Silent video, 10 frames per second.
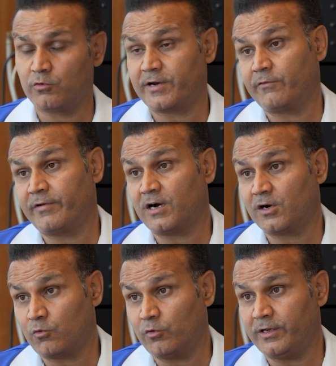Look at
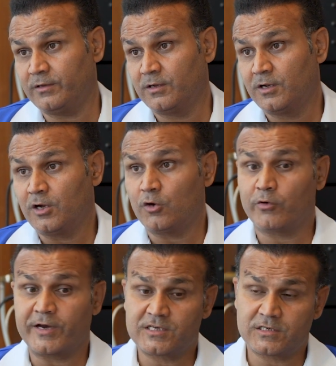Virat Kohli,
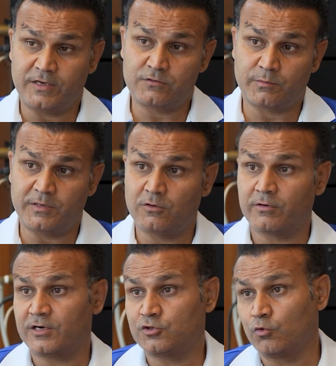look at Steve Smith,
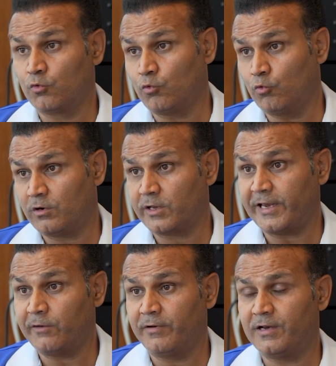look at Joe Root,
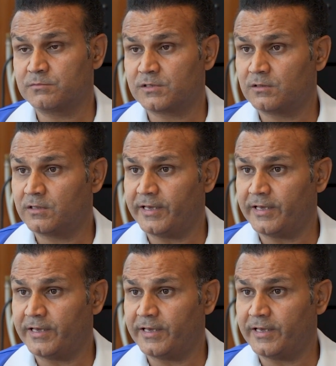Kane Williamson.